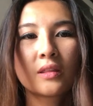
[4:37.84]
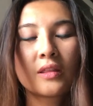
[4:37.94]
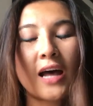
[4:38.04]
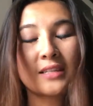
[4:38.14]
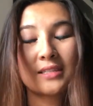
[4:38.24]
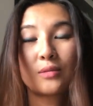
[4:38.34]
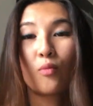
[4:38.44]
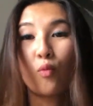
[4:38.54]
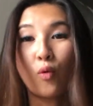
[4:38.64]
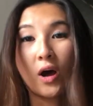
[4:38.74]
that's
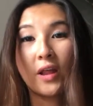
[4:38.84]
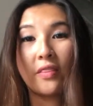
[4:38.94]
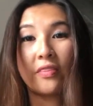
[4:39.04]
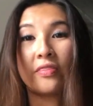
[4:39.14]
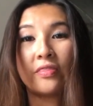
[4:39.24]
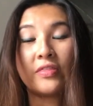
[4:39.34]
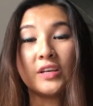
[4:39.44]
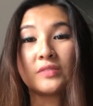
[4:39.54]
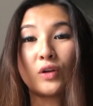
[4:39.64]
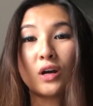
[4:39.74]
what
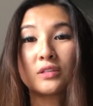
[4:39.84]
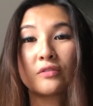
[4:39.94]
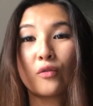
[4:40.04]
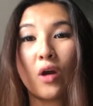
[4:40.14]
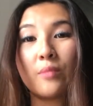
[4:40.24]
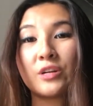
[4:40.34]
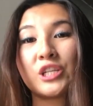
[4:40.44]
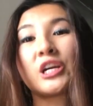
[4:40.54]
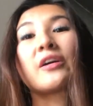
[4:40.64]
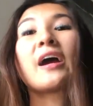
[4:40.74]
these vlogs are for. I'm gonna
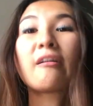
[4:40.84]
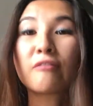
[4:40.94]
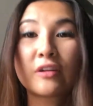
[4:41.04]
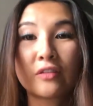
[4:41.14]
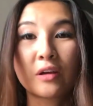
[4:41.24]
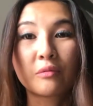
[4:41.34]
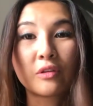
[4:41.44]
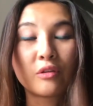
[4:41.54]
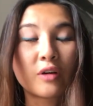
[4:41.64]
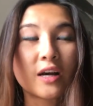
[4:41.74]
share everything
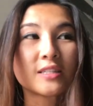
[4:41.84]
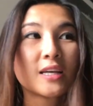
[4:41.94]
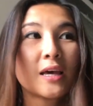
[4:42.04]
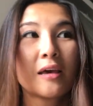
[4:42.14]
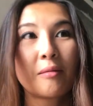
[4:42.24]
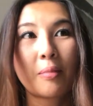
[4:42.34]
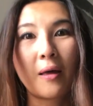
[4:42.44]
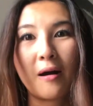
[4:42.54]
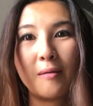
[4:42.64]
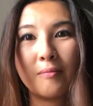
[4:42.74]
with you guys.
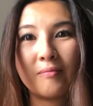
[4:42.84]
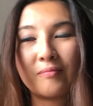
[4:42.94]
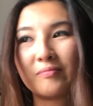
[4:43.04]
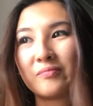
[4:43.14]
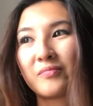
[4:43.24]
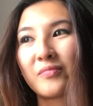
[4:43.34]
And